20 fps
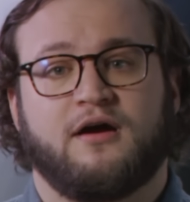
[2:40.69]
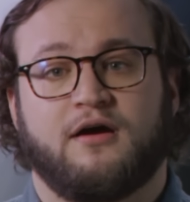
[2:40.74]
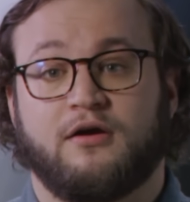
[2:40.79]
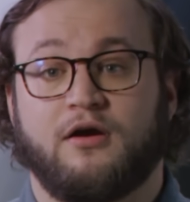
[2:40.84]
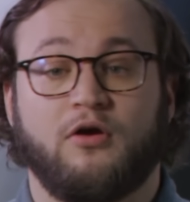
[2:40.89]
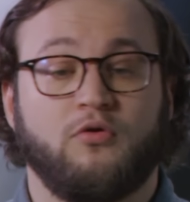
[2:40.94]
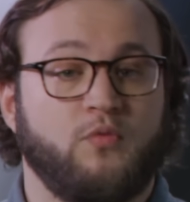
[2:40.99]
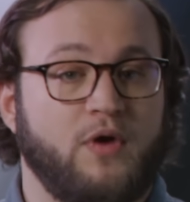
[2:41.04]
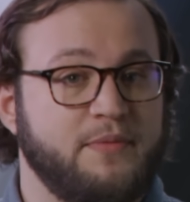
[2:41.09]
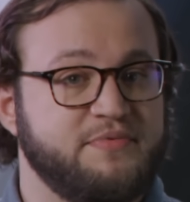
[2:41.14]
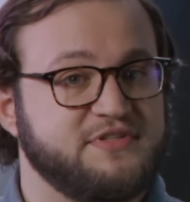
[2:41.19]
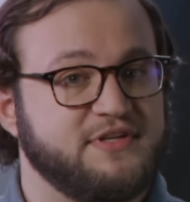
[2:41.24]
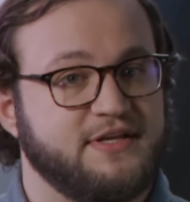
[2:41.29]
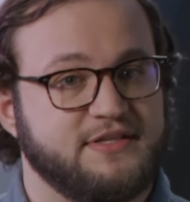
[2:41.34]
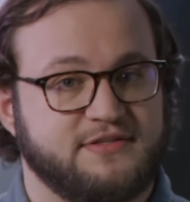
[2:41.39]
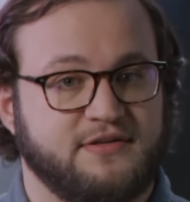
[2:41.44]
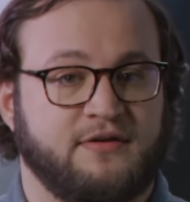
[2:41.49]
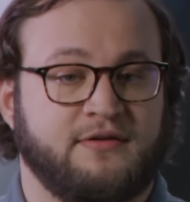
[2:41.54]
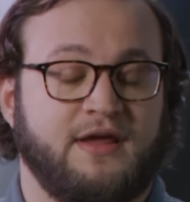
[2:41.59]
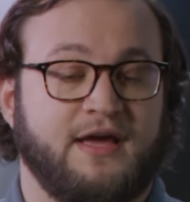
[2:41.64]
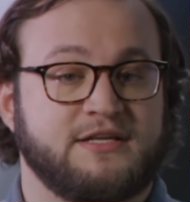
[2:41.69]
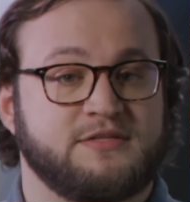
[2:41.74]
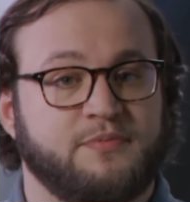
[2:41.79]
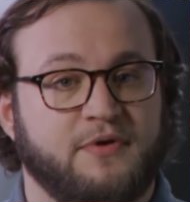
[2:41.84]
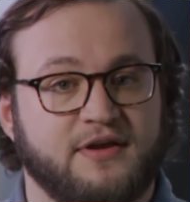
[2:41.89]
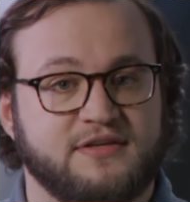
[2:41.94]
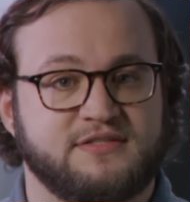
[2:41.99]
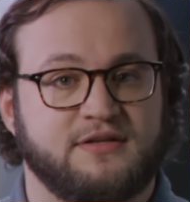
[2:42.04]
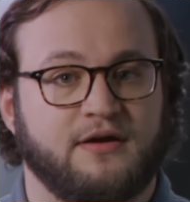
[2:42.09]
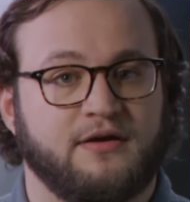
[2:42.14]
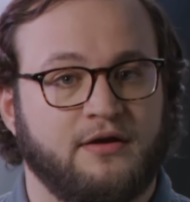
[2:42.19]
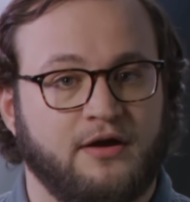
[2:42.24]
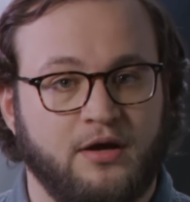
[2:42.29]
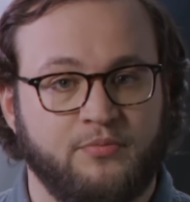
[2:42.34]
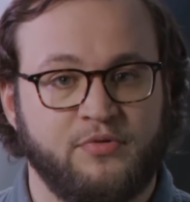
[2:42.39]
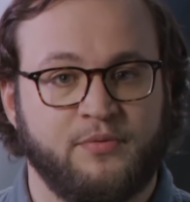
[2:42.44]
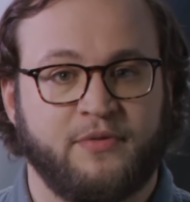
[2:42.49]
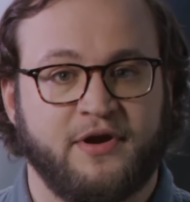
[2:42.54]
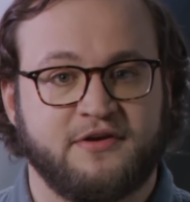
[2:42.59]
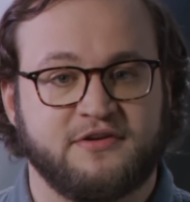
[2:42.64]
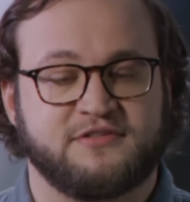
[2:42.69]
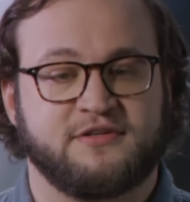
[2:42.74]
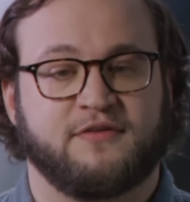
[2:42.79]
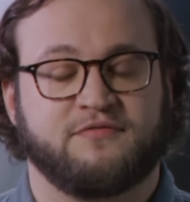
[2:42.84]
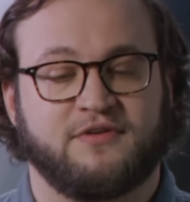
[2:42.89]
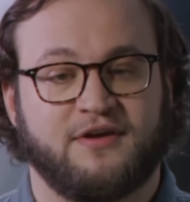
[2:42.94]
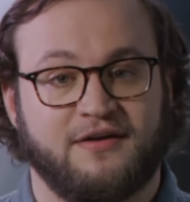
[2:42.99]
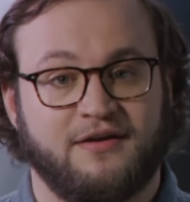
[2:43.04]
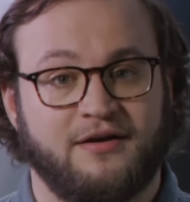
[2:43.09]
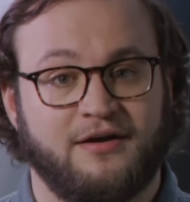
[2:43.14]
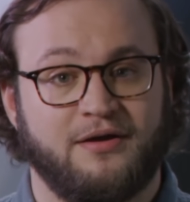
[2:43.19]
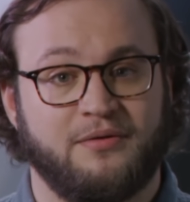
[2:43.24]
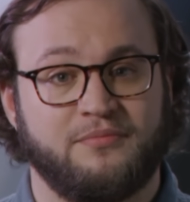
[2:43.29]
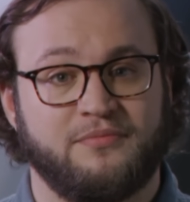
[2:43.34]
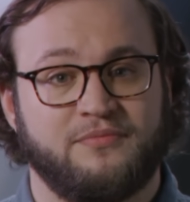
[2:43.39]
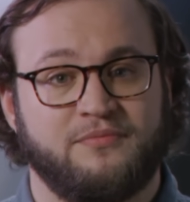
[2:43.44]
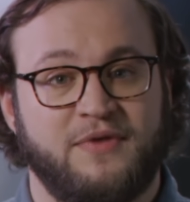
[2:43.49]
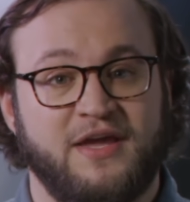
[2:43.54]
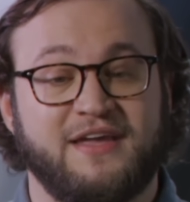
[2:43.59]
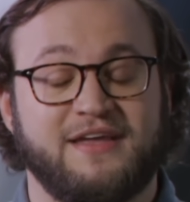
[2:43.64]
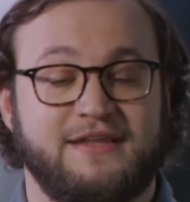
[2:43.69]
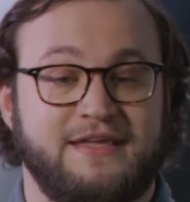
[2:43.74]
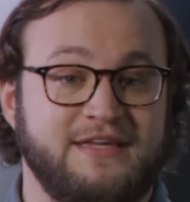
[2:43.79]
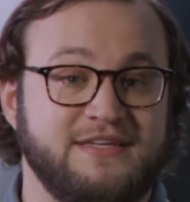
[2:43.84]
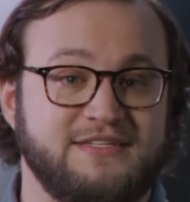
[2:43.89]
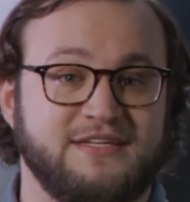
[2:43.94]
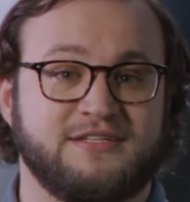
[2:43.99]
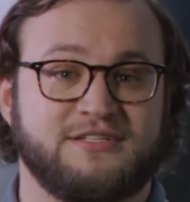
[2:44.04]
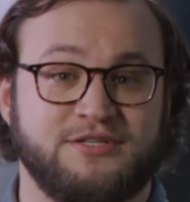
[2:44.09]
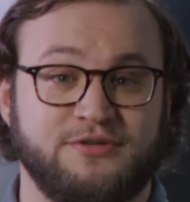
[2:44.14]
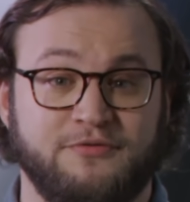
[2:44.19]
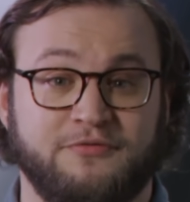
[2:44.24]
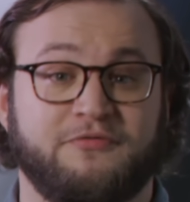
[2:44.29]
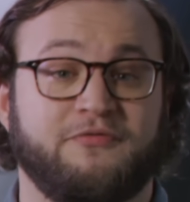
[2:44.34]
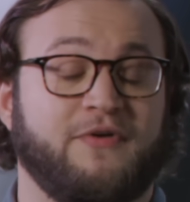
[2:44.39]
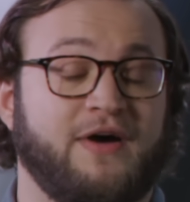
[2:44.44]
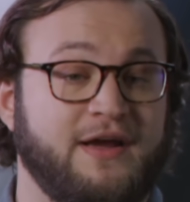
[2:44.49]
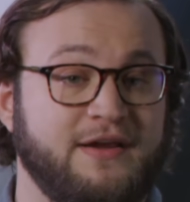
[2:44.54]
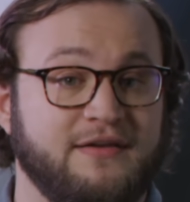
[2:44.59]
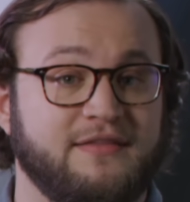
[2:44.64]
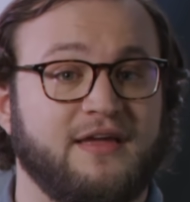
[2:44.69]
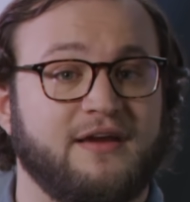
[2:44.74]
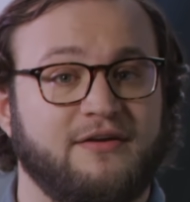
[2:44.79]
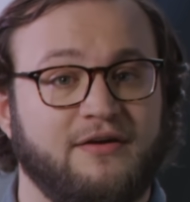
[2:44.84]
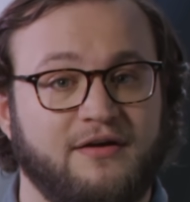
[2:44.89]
our websites on xbox.com and microsoft.com make it easy to find that